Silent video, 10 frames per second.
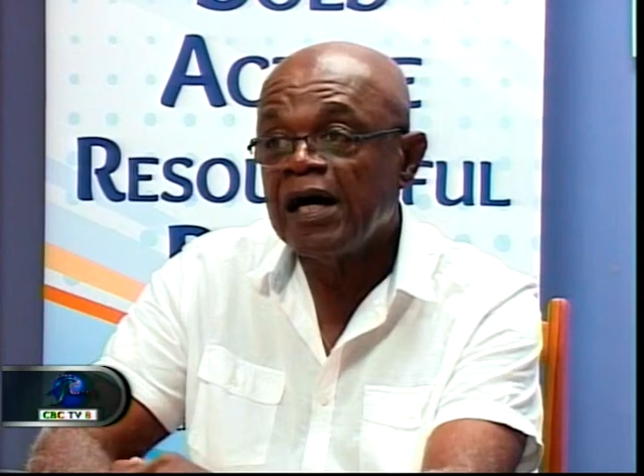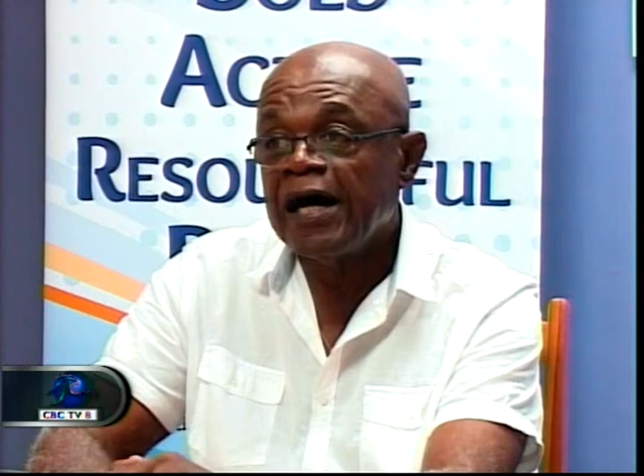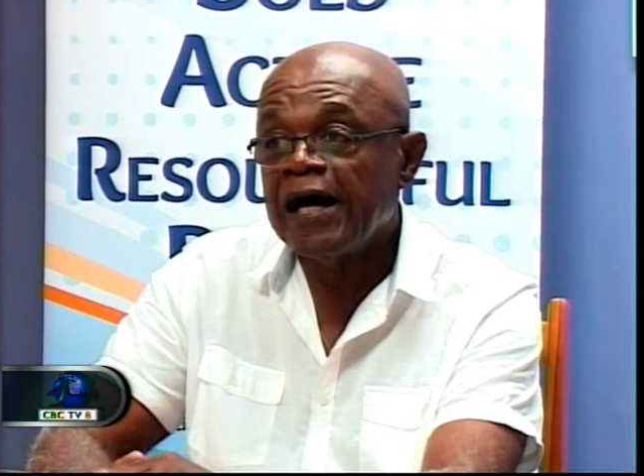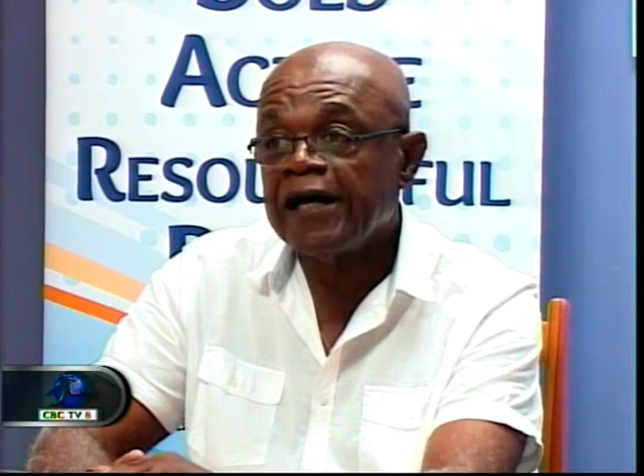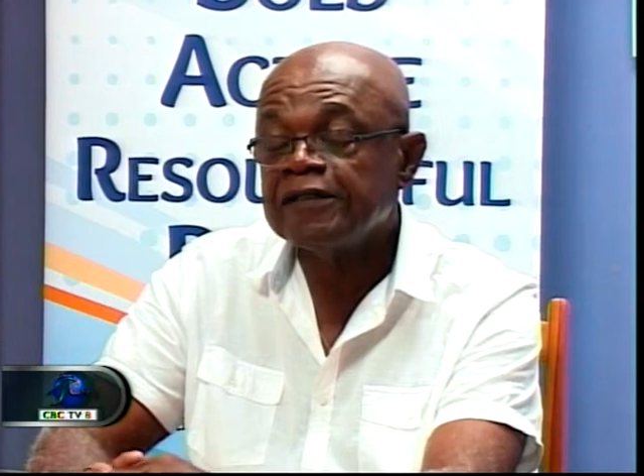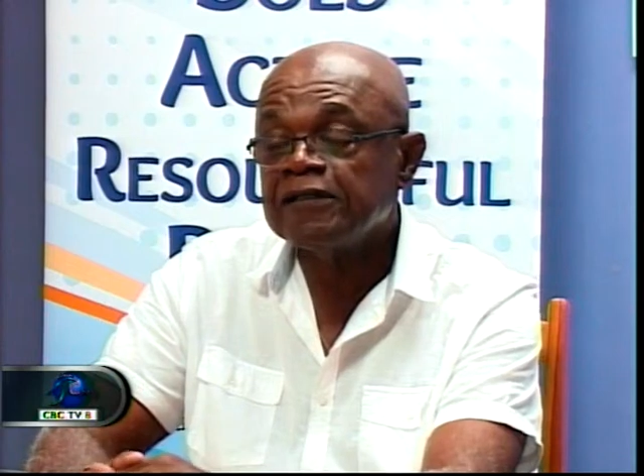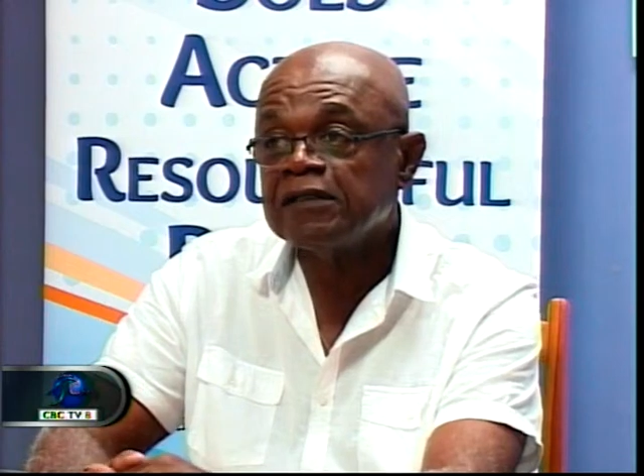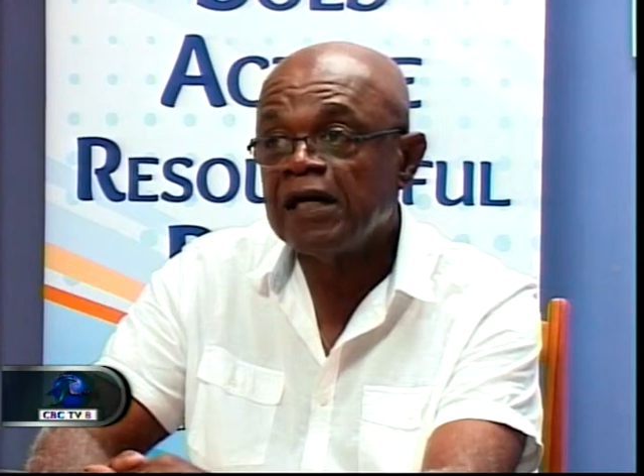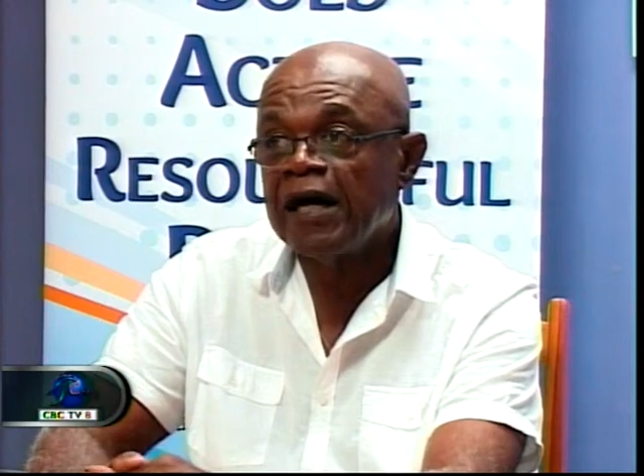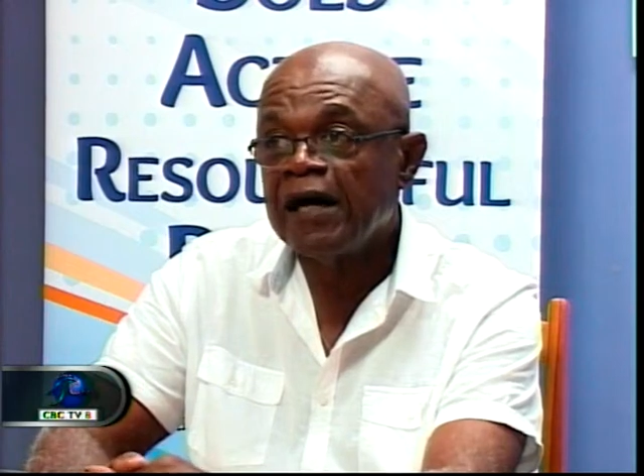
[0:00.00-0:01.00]

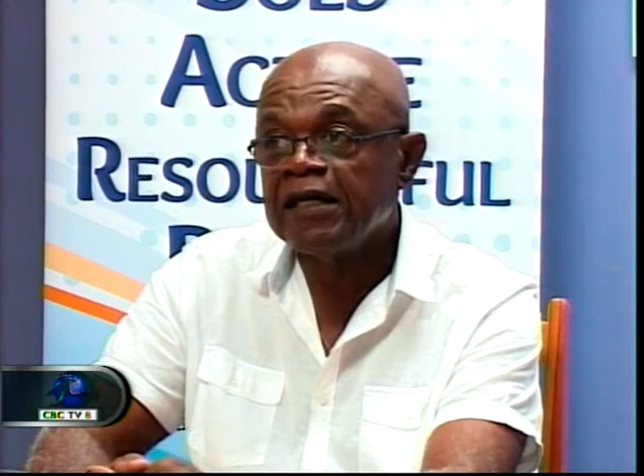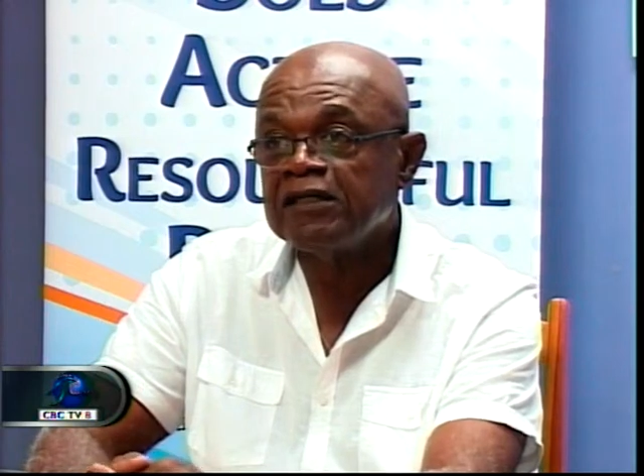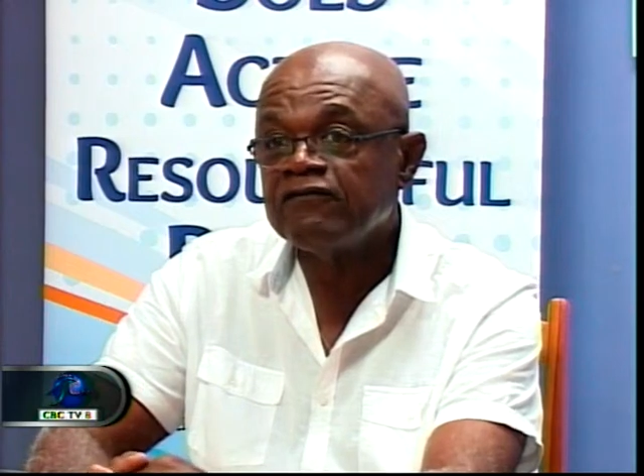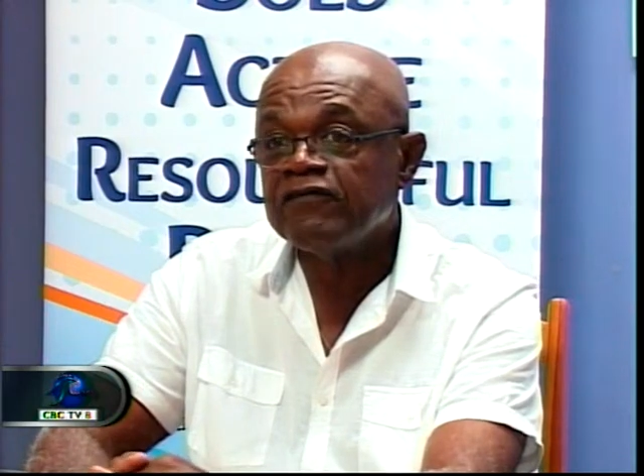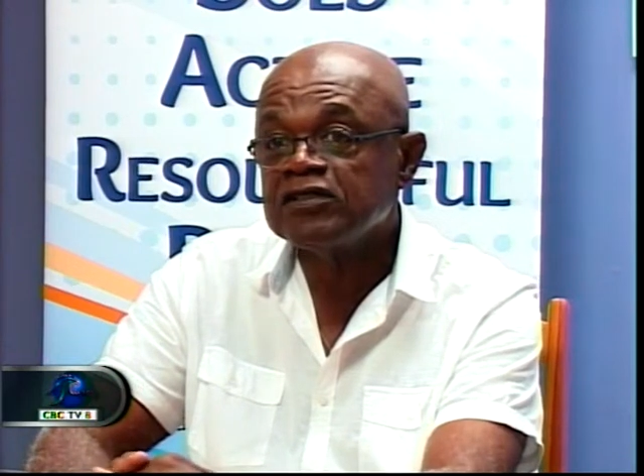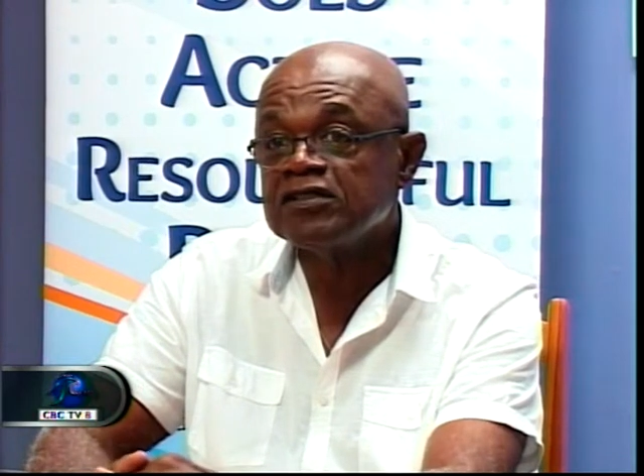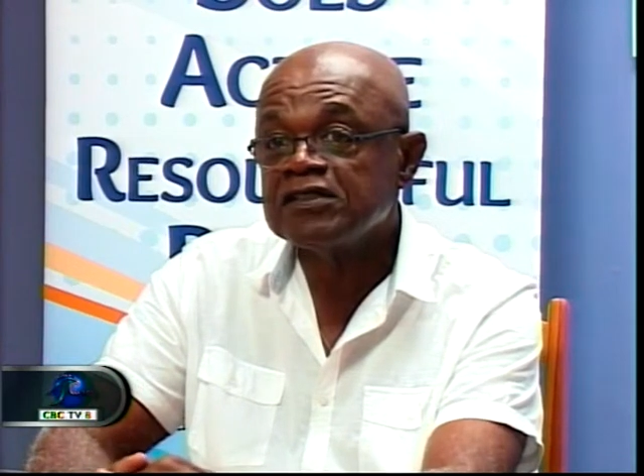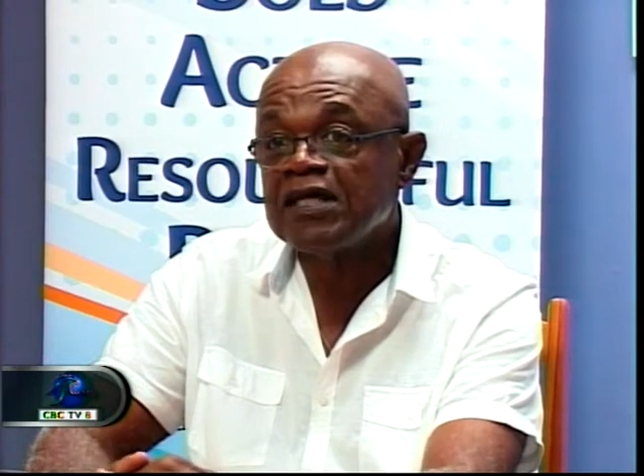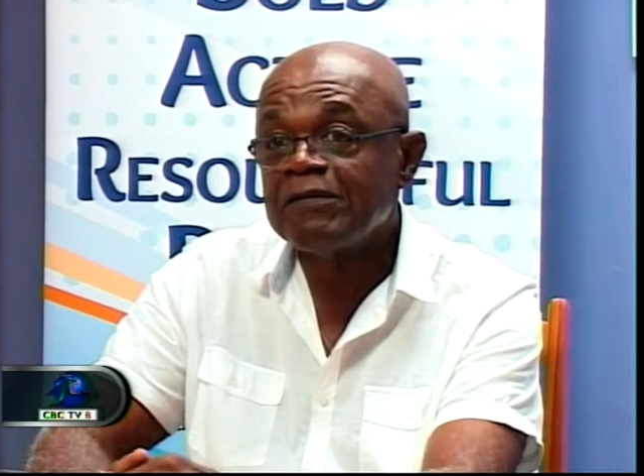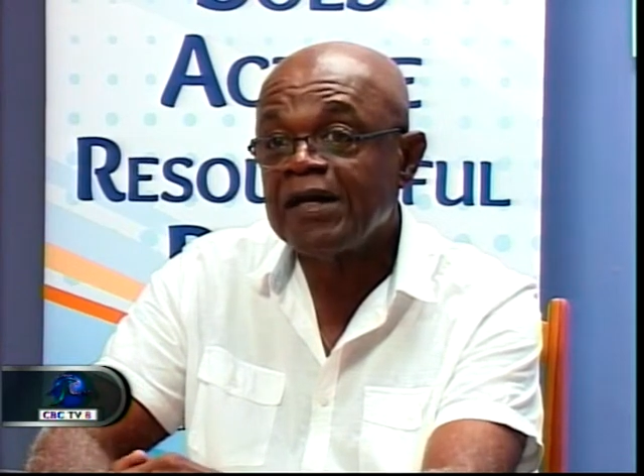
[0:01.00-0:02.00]
and uh, innovations
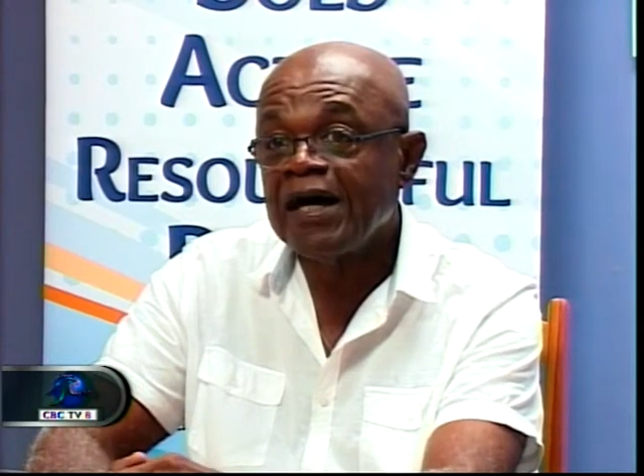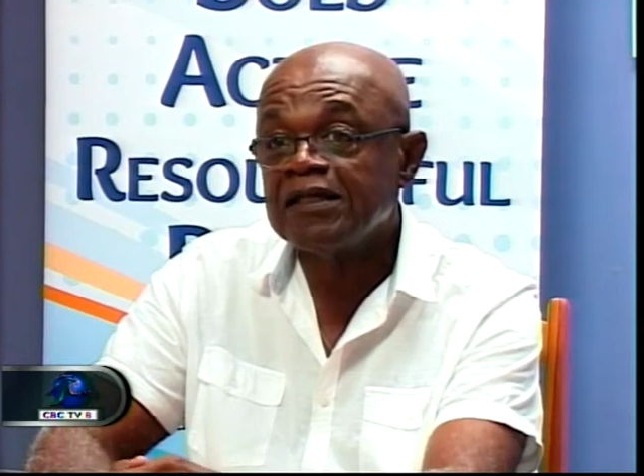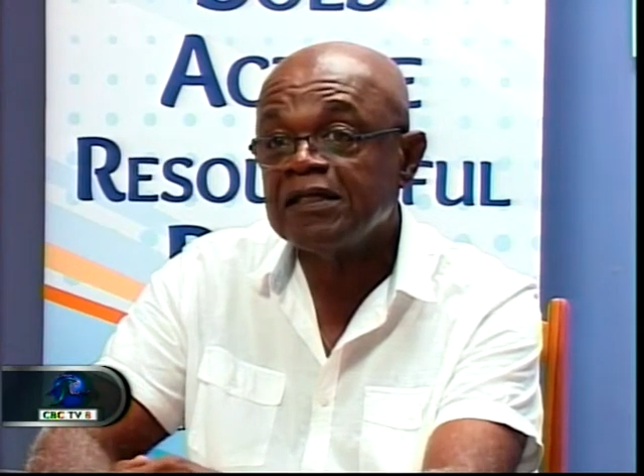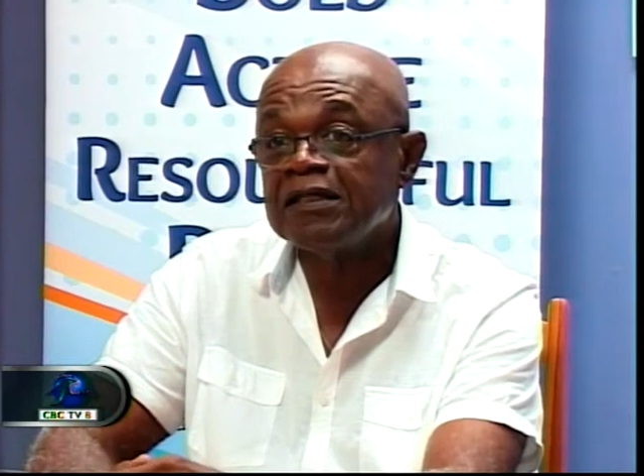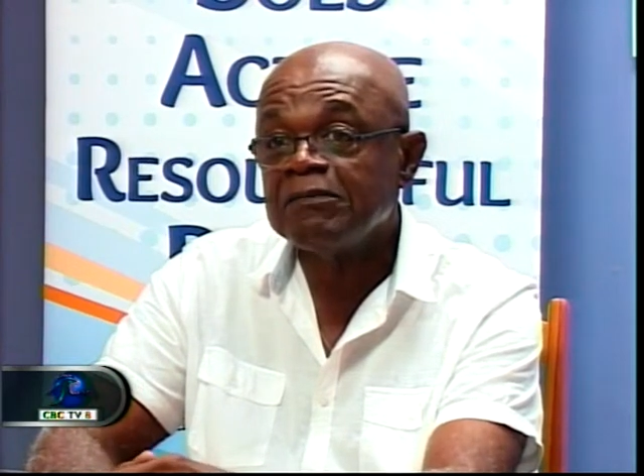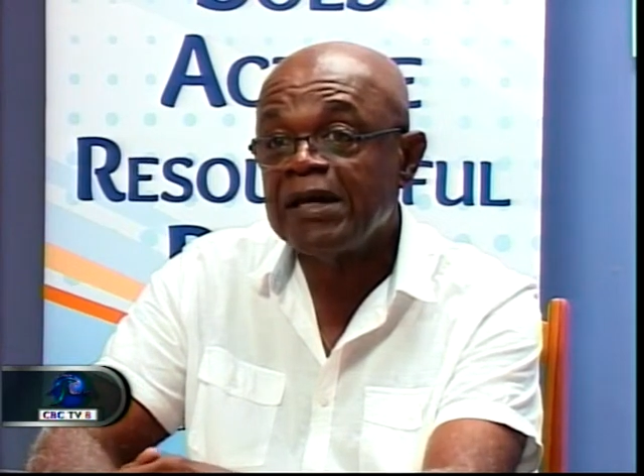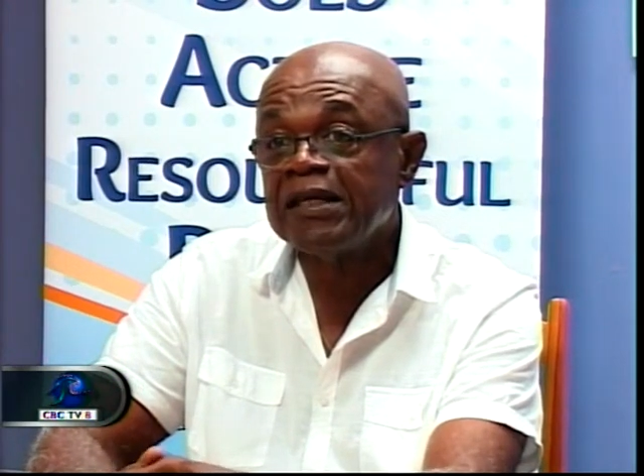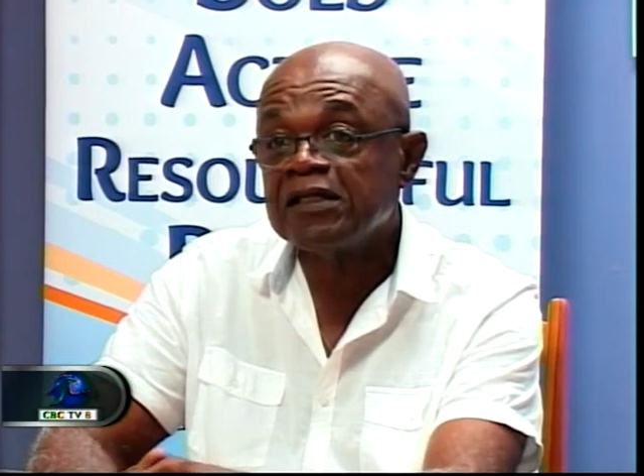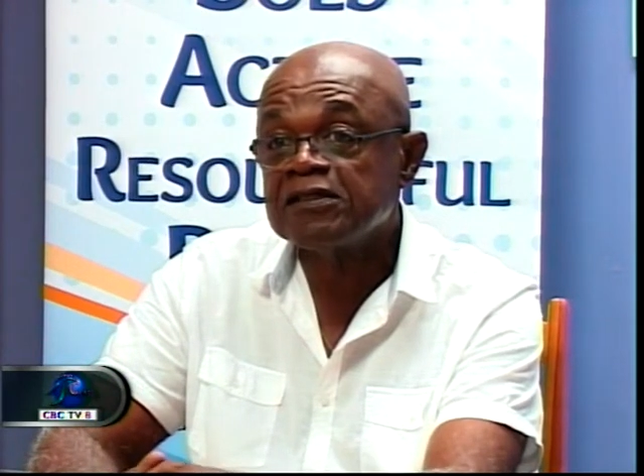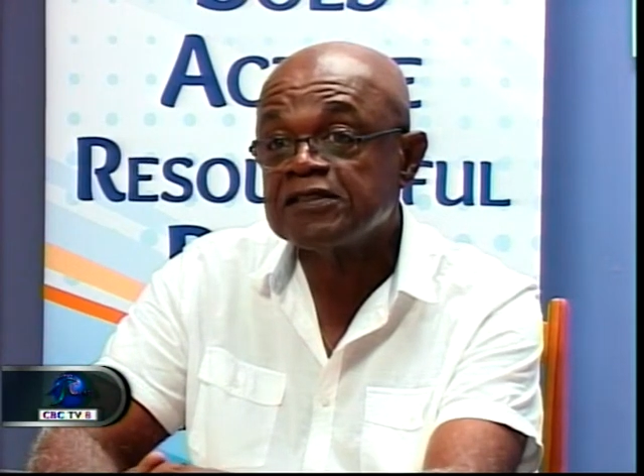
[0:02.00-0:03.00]
that we had in the
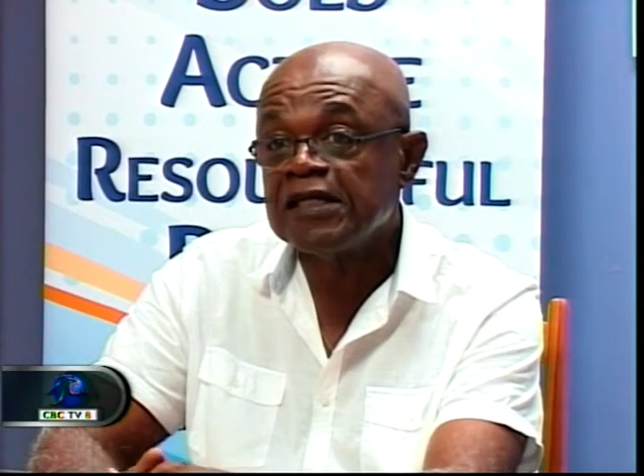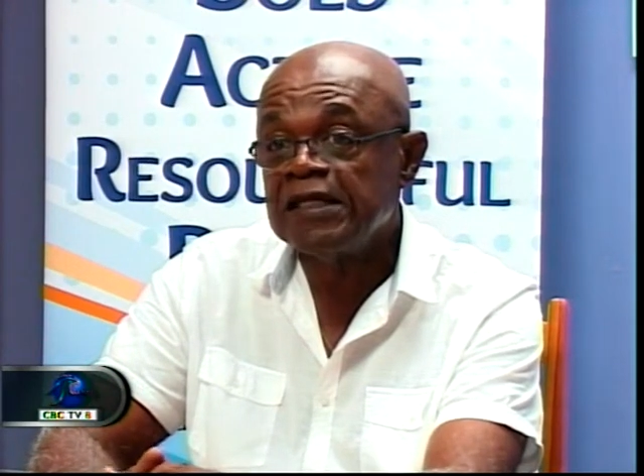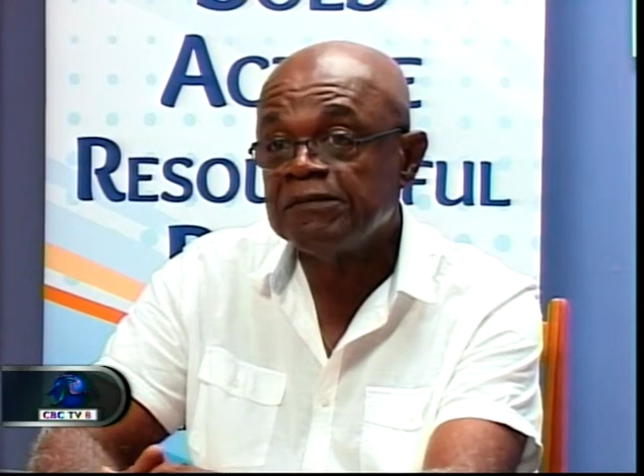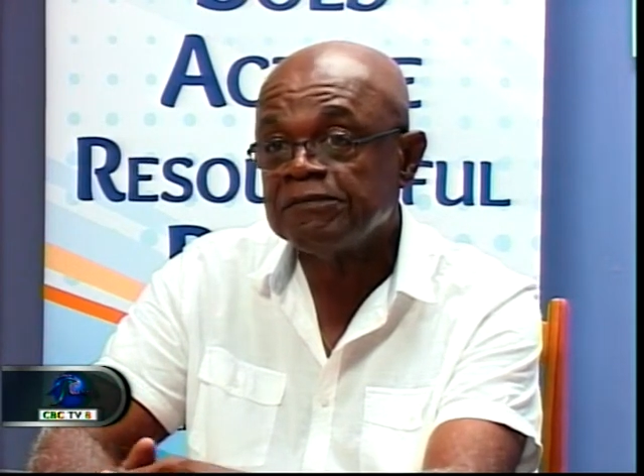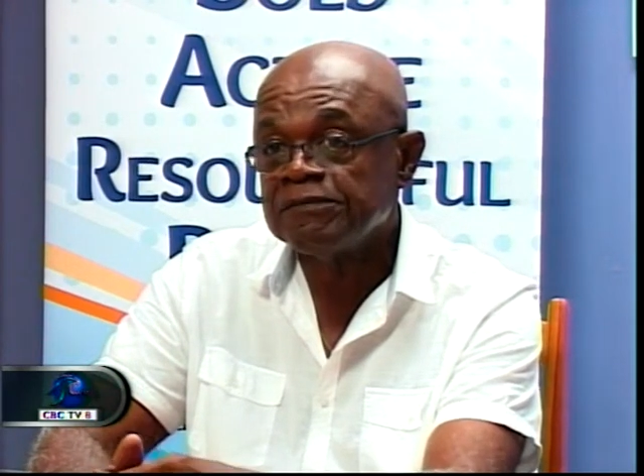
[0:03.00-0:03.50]
medical scheme